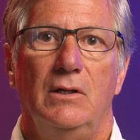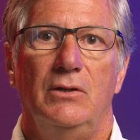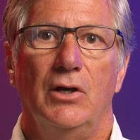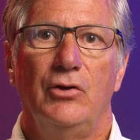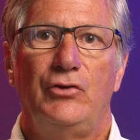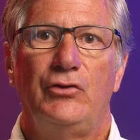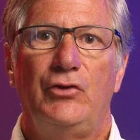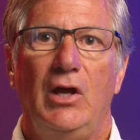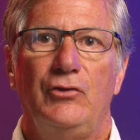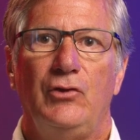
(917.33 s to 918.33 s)
Notice it
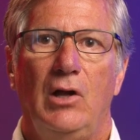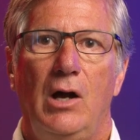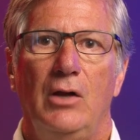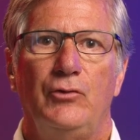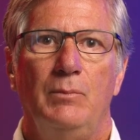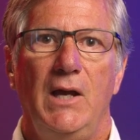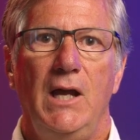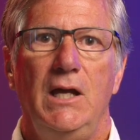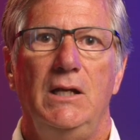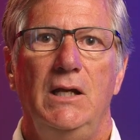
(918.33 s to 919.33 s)
says laws
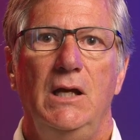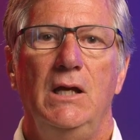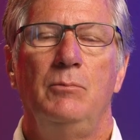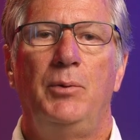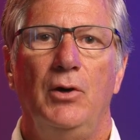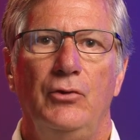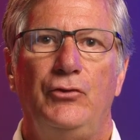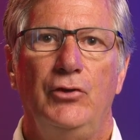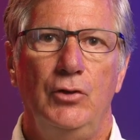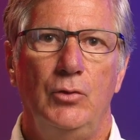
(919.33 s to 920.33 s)
made in
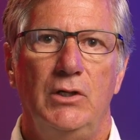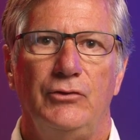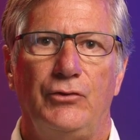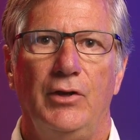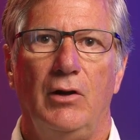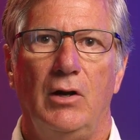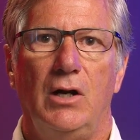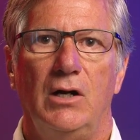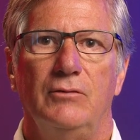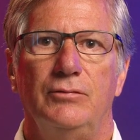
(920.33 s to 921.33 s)
pursuance
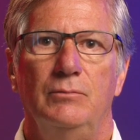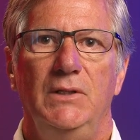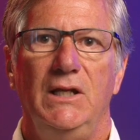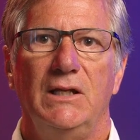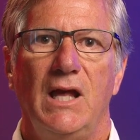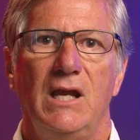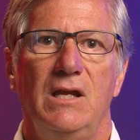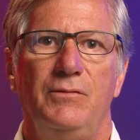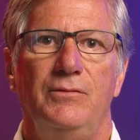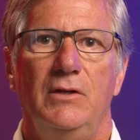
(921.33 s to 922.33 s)
thereof, meaning that
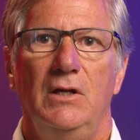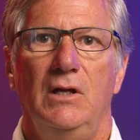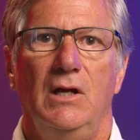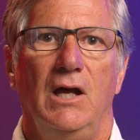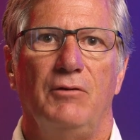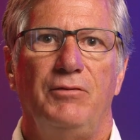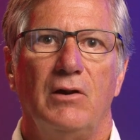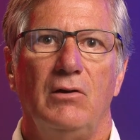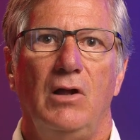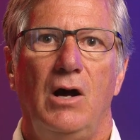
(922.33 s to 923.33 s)
if a
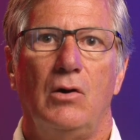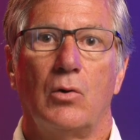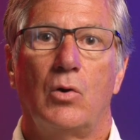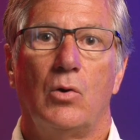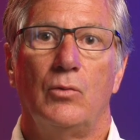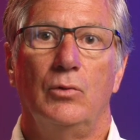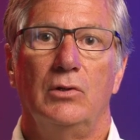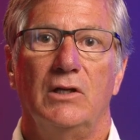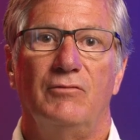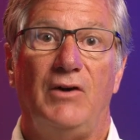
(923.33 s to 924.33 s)
federal law or court
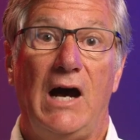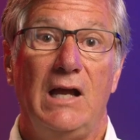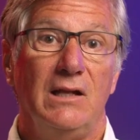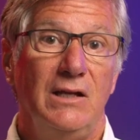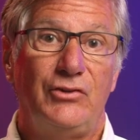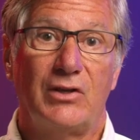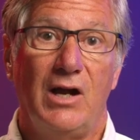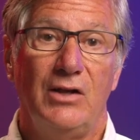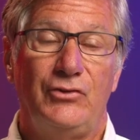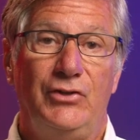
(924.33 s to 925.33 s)
ruling violates the
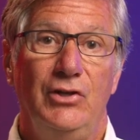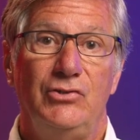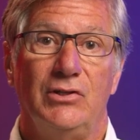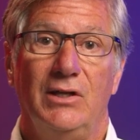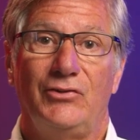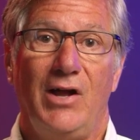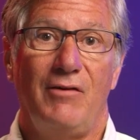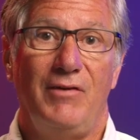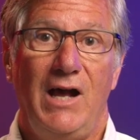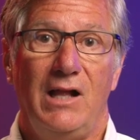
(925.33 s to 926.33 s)
Constitution, it's
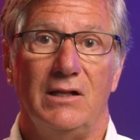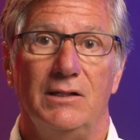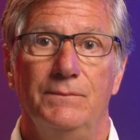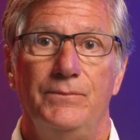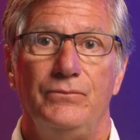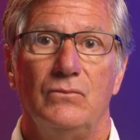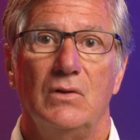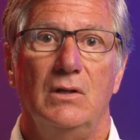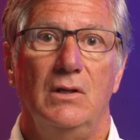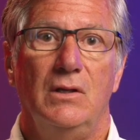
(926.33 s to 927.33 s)
not valid.
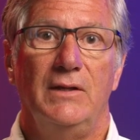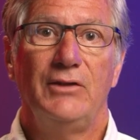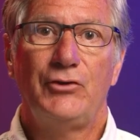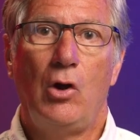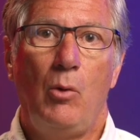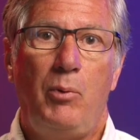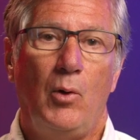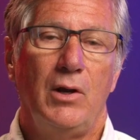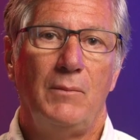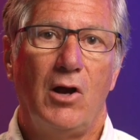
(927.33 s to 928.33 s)
That's the whole
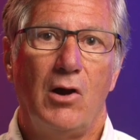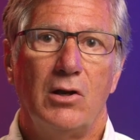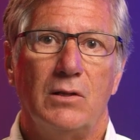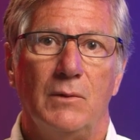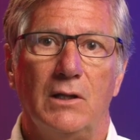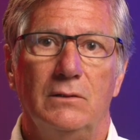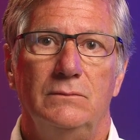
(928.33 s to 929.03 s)
point of my argument.